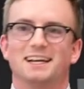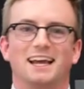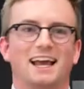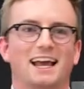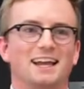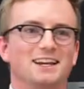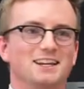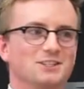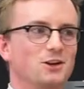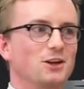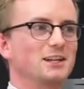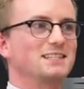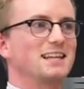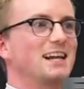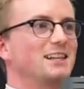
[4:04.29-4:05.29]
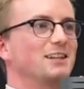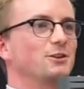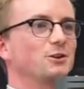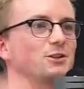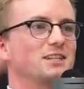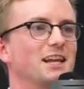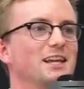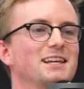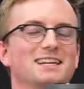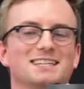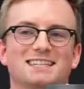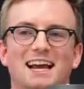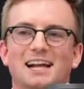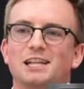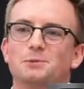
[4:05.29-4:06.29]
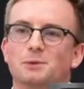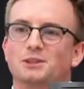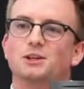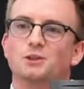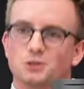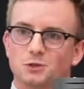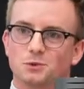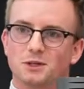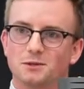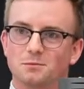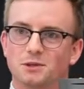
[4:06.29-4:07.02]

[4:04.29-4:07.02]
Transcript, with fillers: And it's not exactly like they're saying exactly what they're doing,